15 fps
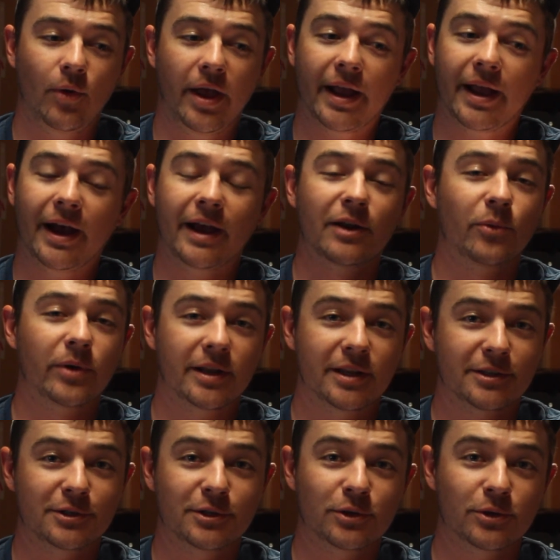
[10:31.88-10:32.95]
it kind of went
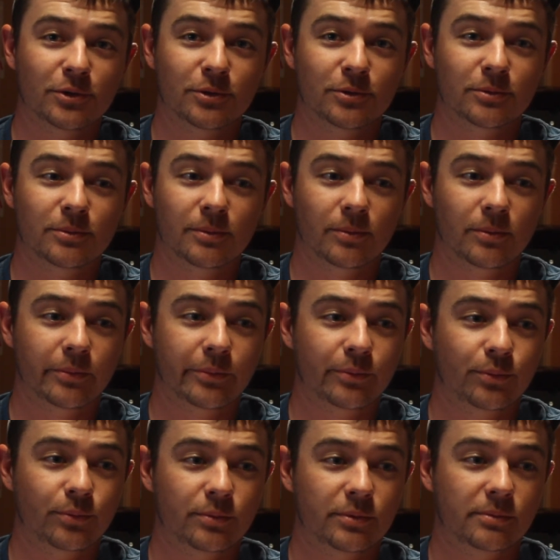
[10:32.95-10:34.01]
into
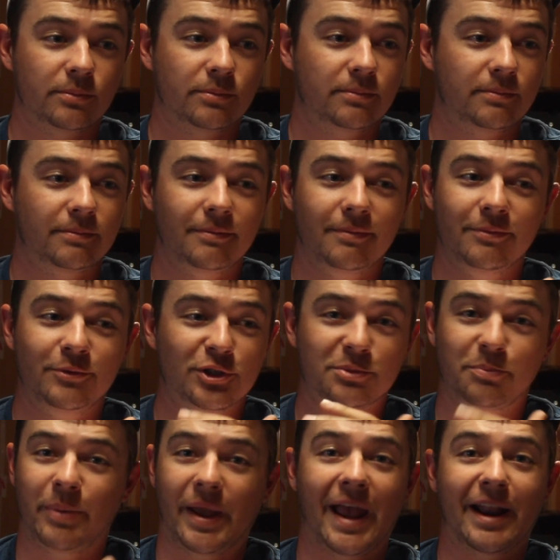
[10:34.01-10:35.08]

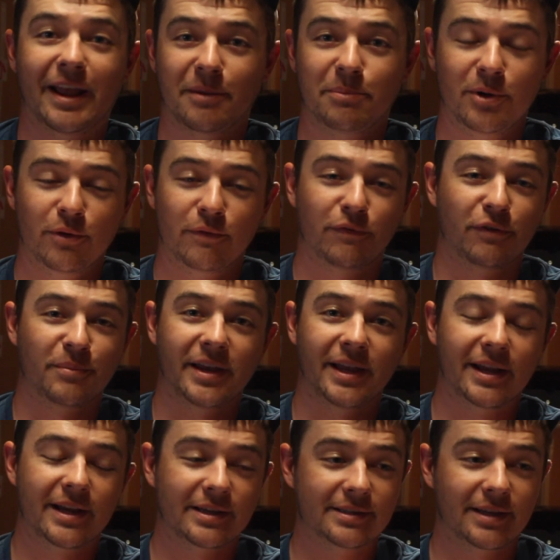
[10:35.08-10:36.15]
just panic mode for
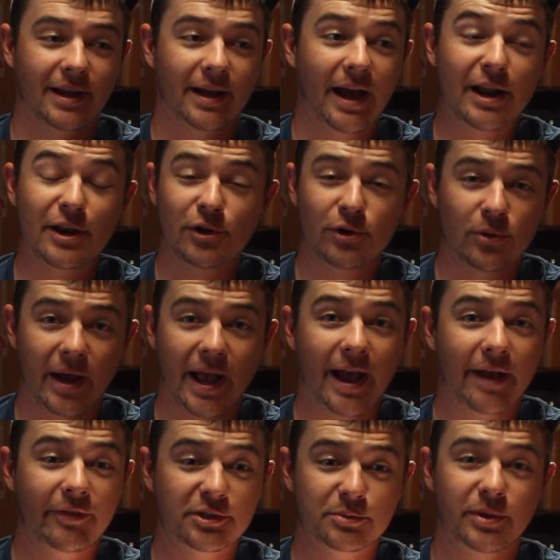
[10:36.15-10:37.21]
me, because I knew I
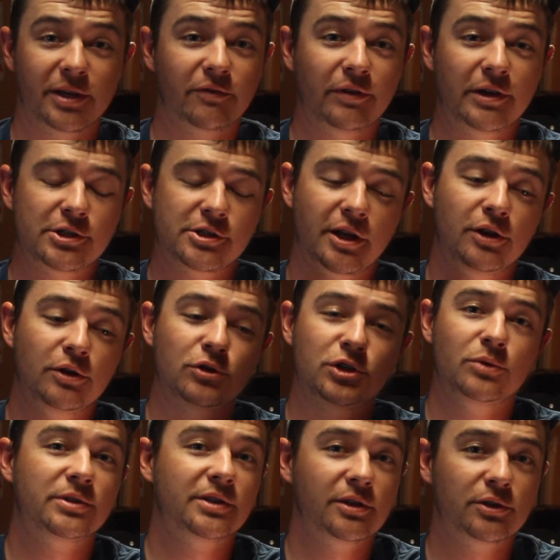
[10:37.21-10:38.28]
had this big fish, and I knew
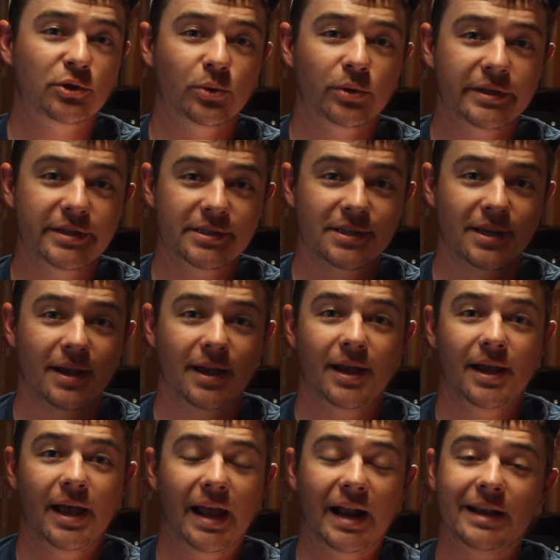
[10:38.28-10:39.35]
she was in the tules,
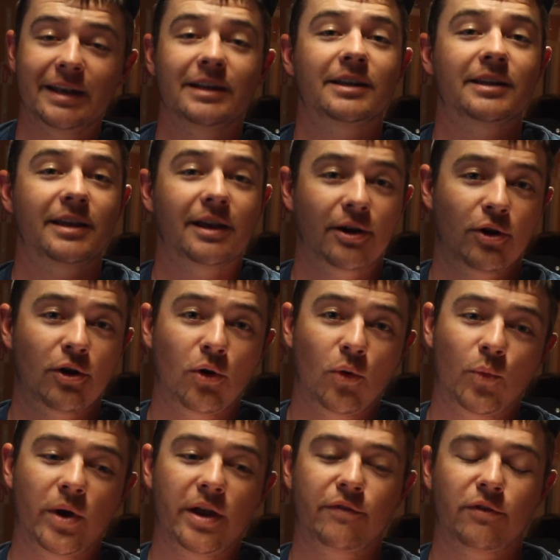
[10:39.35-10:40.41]
and I needed to get her
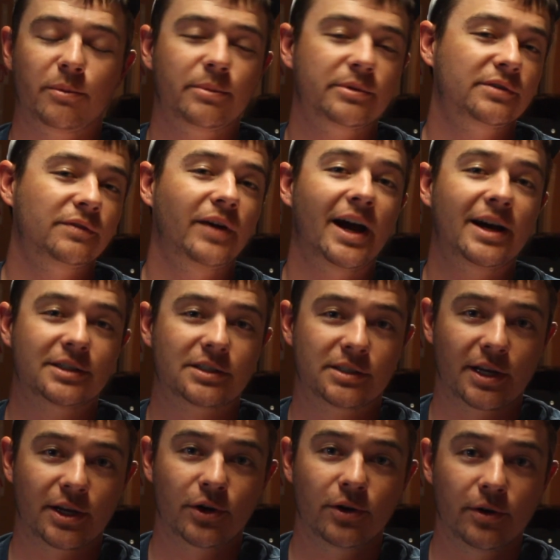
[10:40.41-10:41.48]
away from him as fast as
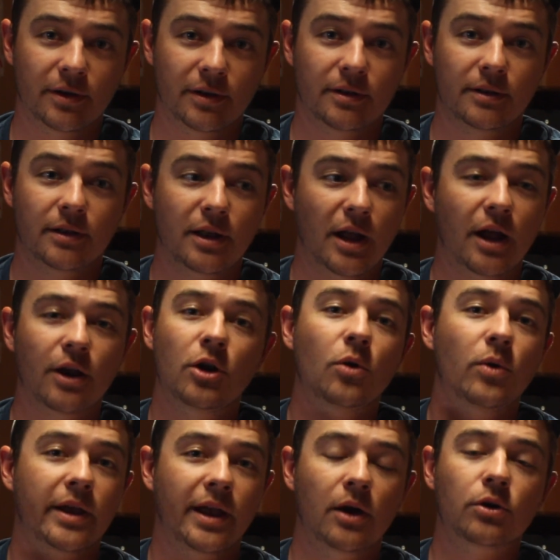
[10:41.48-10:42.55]
I could, not
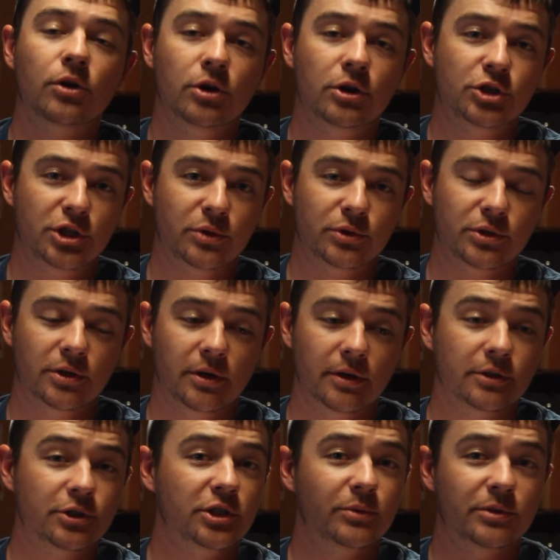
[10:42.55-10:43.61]
knowing how good she was
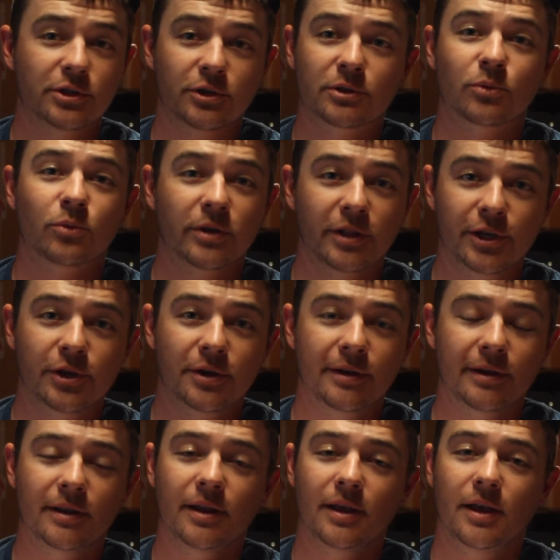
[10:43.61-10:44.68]
hooked. She was hooked really
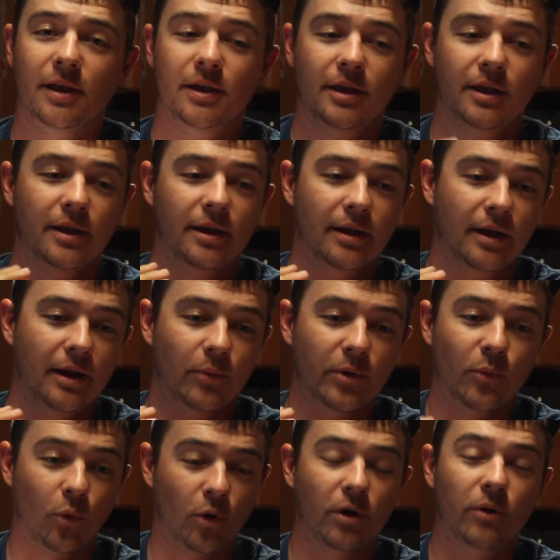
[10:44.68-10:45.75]
good. We
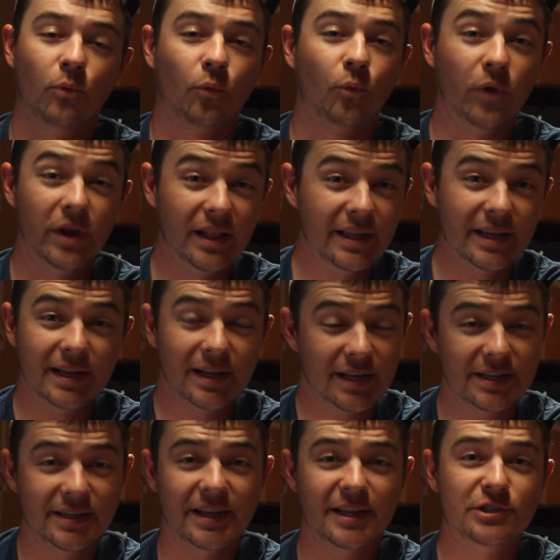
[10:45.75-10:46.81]
weren't really in
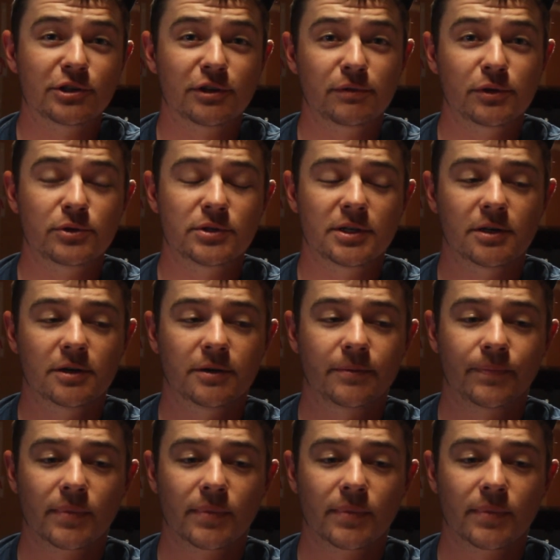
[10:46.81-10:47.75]
any danger of losing her.